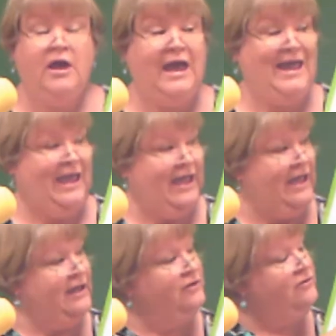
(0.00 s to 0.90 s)

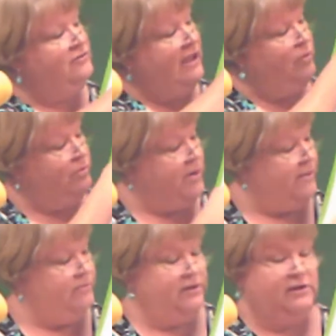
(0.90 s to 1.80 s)
and they would
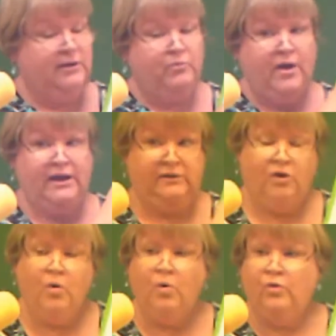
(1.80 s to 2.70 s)
probably end up writing
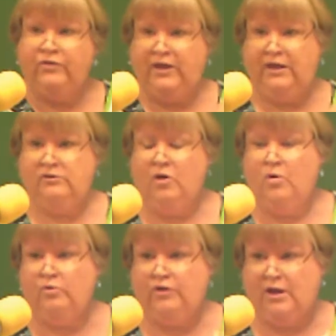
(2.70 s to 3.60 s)
the whole thing, the
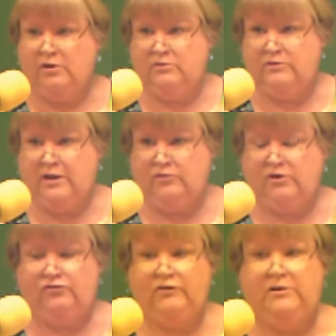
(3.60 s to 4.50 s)
whole
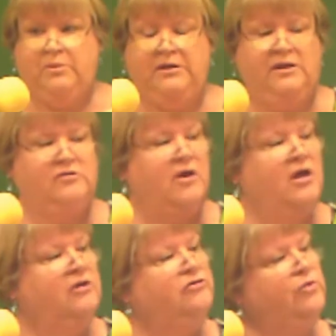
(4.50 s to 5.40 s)
Declaration of Independence.
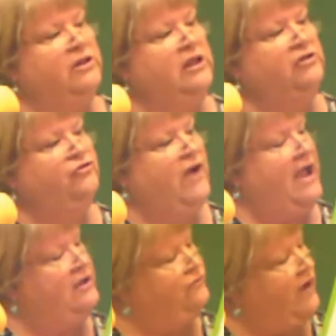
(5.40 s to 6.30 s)
So with each
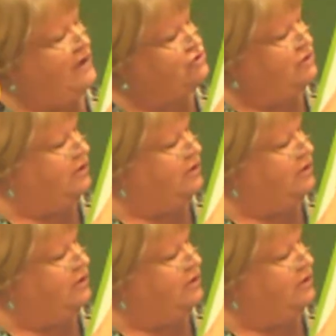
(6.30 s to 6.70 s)
infraction, it